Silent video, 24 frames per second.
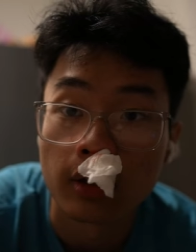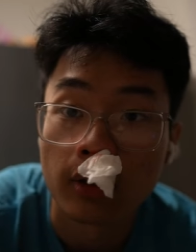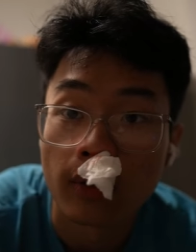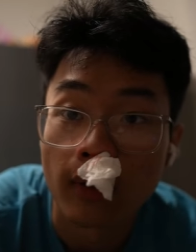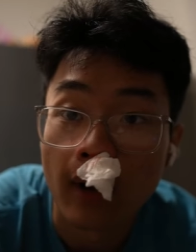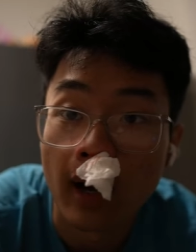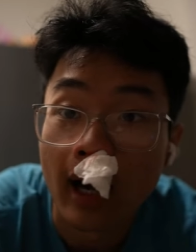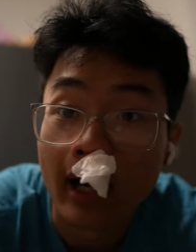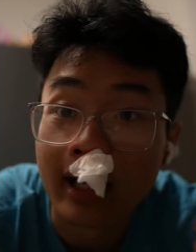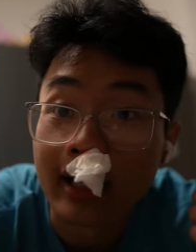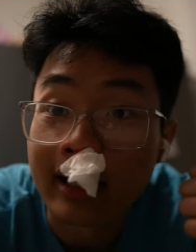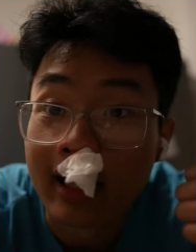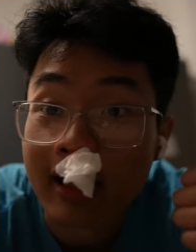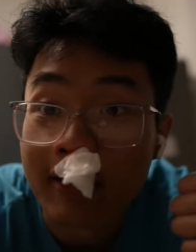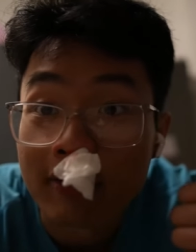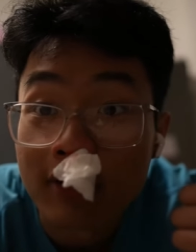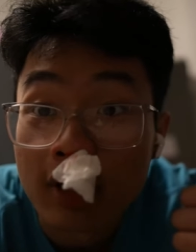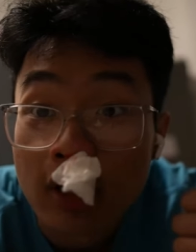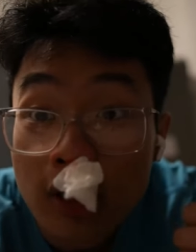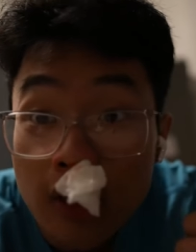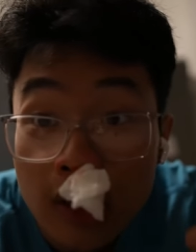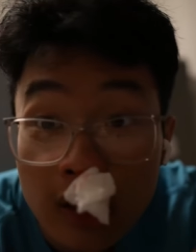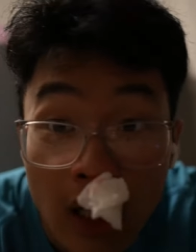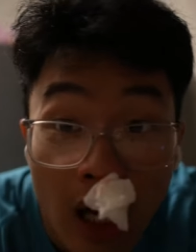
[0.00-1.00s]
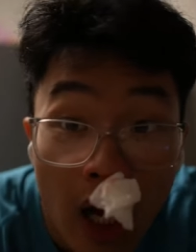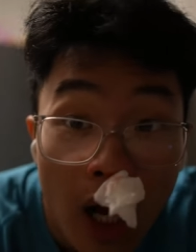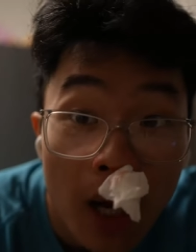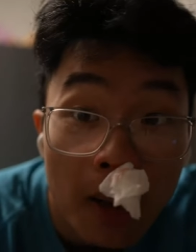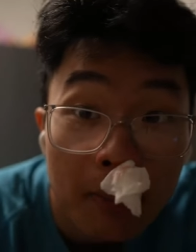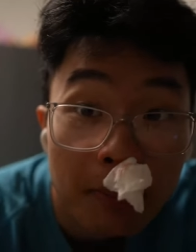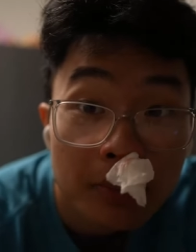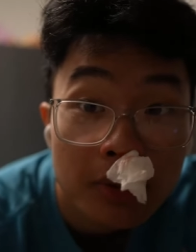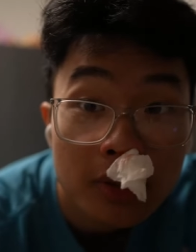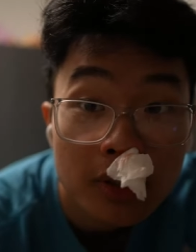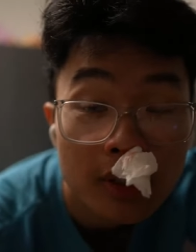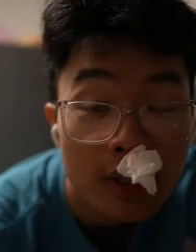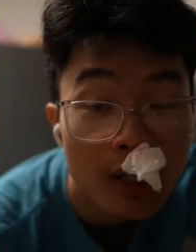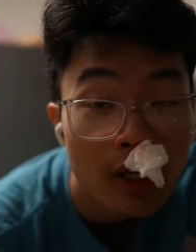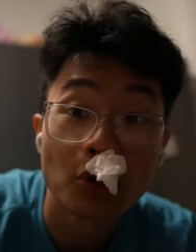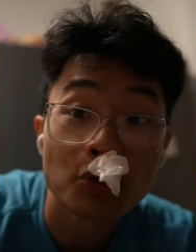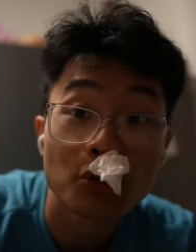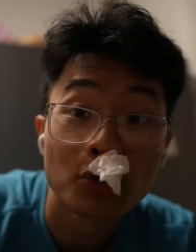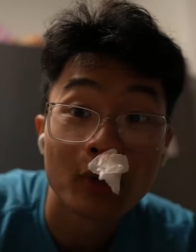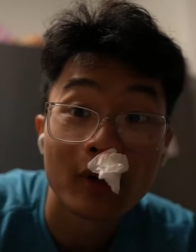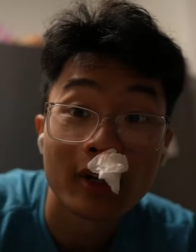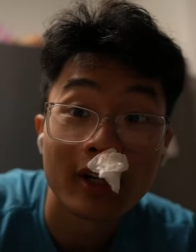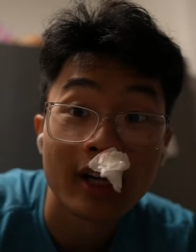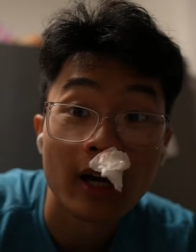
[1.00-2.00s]
The grind never stops.
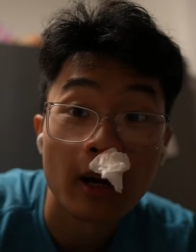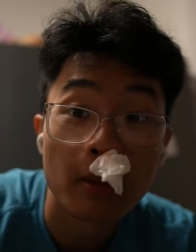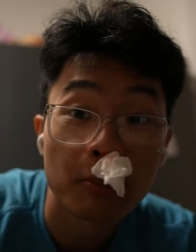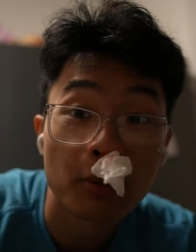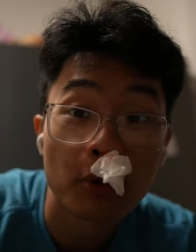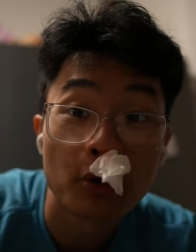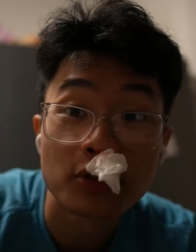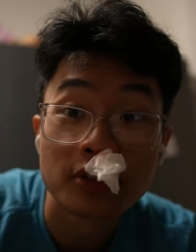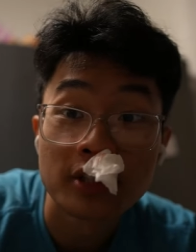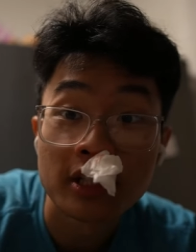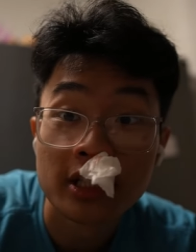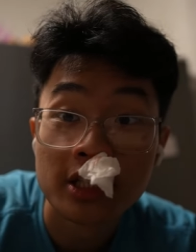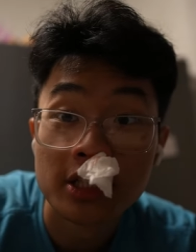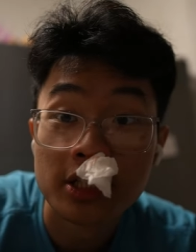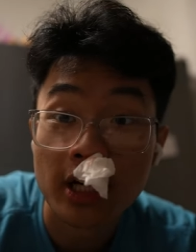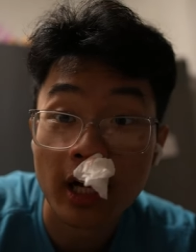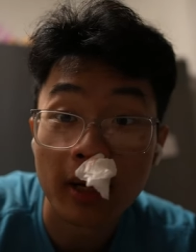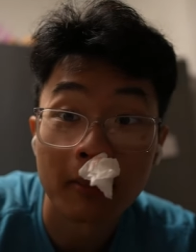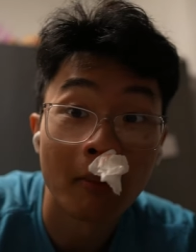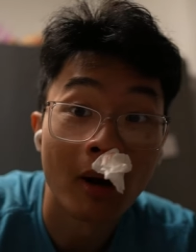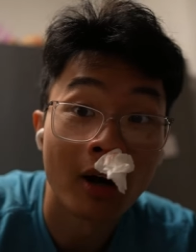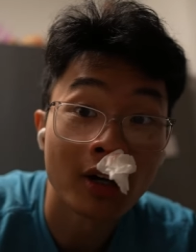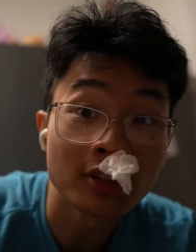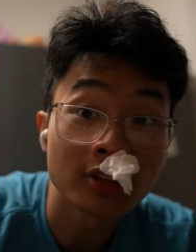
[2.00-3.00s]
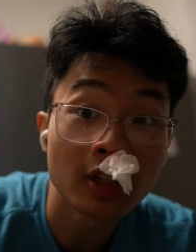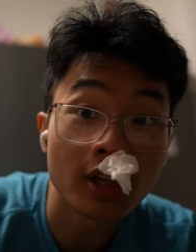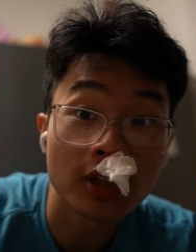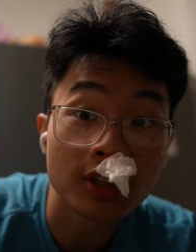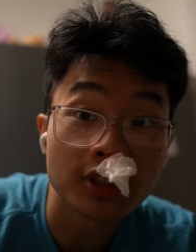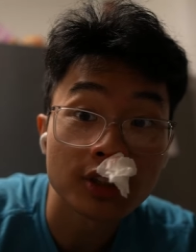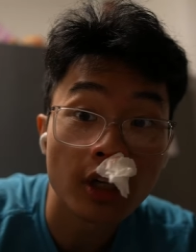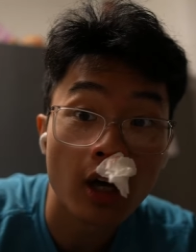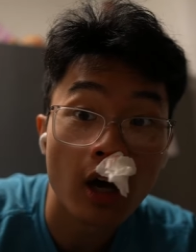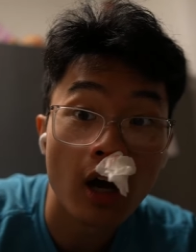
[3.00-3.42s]
Post-workout protein shake montage